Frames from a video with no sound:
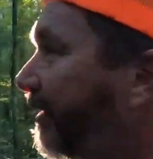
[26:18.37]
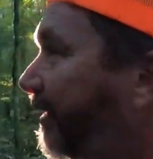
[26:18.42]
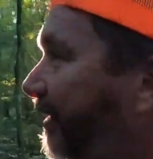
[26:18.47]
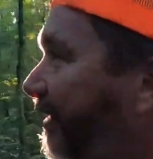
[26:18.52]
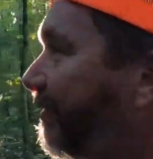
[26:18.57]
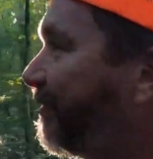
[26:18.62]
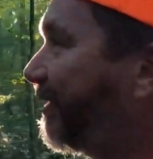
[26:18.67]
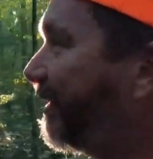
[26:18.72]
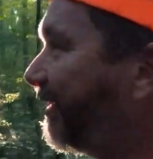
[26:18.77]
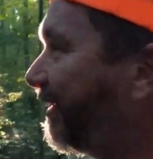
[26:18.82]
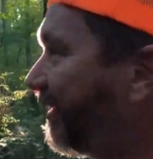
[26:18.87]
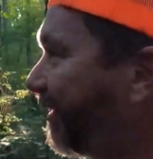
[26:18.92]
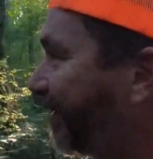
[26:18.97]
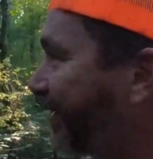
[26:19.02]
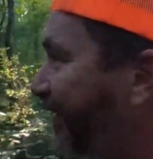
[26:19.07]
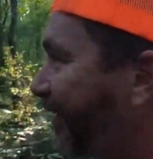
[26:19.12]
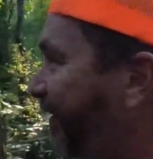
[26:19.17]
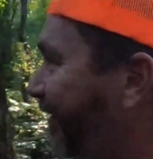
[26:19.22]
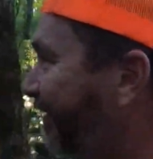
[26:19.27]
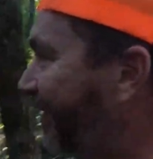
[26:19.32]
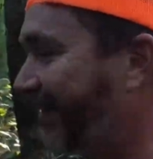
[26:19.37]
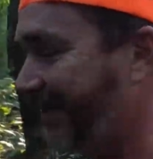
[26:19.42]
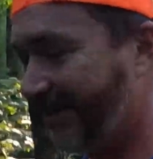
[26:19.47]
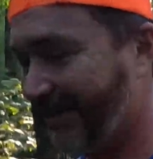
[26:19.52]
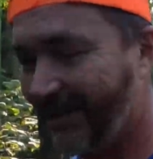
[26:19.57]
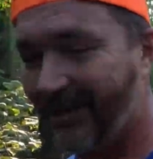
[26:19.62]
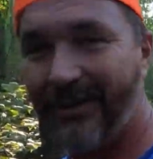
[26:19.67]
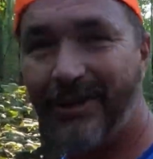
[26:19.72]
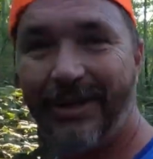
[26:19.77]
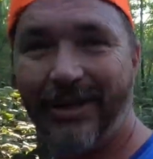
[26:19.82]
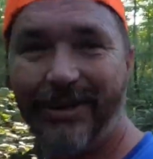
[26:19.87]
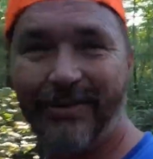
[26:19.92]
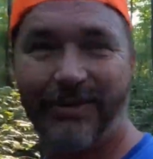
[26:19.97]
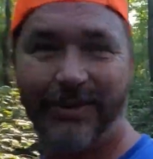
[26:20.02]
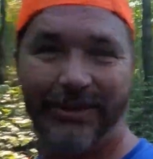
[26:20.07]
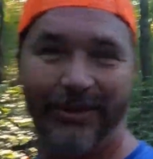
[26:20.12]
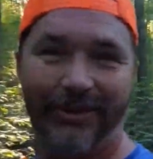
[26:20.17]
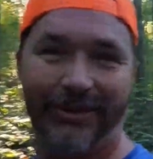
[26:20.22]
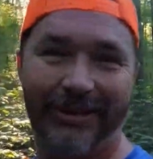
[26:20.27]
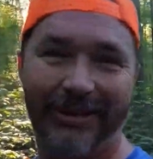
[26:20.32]
Anyway, thanks for
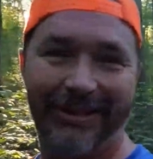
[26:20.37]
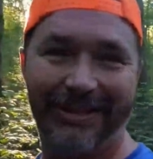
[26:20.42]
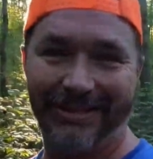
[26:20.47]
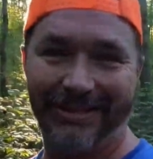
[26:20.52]
joining